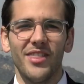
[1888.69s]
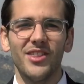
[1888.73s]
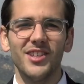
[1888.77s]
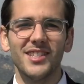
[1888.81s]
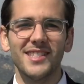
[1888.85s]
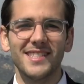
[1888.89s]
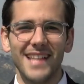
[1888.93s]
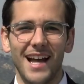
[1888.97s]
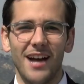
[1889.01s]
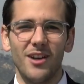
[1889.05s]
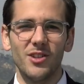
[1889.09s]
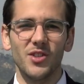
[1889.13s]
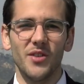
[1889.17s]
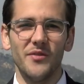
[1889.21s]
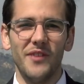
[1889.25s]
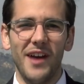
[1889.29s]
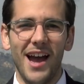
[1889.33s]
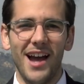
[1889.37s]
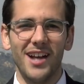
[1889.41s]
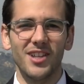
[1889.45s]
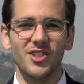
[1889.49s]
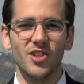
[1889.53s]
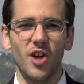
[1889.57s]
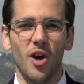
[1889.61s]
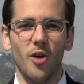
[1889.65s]
The sounds of
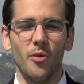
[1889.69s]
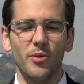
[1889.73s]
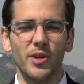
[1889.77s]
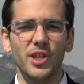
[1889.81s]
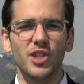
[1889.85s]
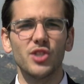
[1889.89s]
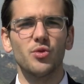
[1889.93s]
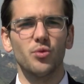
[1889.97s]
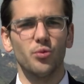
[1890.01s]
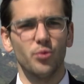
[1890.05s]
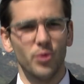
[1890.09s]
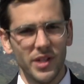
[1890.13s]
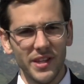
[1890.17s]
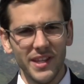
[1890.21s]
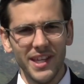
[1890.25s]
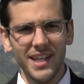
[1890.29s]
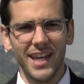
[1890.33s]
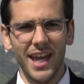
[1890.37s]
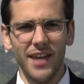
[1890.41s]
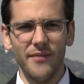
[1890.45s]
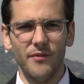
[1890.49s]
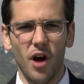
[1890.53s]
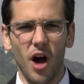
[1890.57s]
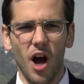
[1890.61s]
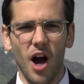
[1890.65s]
Hacksaw Ridge really
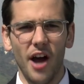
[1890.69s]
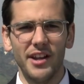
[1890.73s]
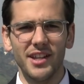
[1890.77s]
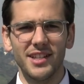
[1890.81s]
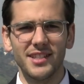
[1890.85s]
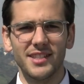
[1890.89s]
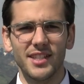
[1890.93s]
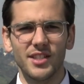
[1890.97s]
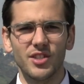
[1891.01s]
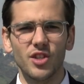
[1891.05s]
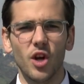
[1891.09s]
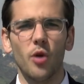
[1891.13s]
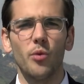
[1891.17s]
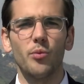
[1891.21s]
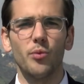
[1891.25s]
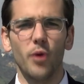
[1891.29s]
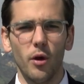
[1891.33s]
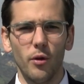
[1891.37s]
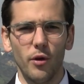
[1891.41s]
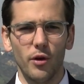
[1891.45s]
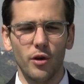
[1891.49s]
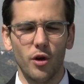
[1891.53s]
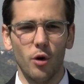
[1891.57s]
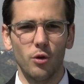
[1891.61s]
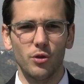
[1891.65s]
gave audiences a
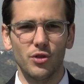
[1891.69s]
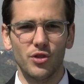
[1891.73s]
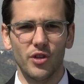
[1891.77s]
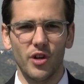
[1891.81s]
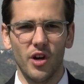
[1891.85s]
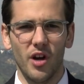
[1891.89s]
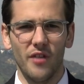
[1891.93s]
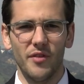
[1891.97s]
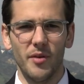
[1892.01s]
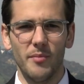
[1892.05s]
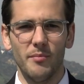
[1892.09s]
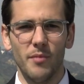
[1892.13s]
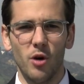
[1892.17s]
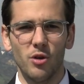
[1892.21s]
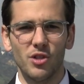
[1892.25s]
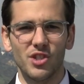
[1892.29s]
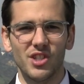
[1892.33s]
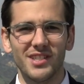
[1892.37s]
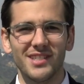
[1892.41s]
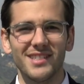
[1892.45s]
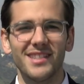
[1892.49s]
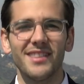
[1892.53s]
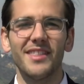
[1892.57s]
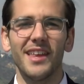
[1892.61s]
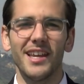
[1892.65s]
roller coaster of
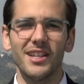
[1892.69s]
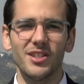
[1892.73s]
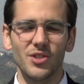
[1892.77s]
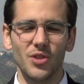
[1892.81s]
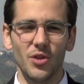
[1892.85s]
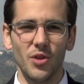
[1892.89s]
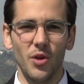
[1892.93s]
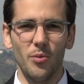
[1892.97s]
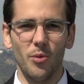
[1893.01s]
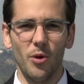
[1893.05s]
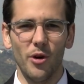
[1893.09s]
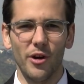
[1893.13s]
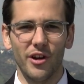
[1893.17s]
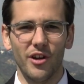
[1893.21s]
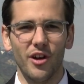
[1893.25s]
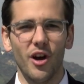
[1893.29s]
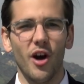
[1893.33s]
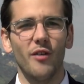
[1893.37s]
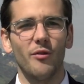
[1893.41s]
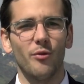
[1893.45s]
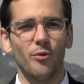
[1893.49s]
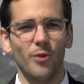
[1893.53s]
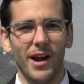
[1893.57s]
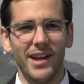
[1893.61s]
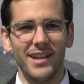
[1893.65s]
emotions thanks to the work
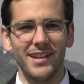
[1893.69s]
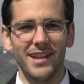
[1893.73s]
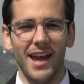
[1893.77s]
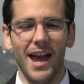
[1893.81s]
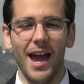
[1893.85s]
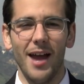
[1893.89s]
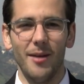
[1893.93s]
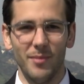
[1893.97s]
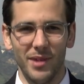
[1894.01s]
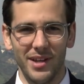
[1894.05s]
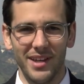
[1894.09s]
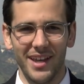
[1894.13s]
of Wright and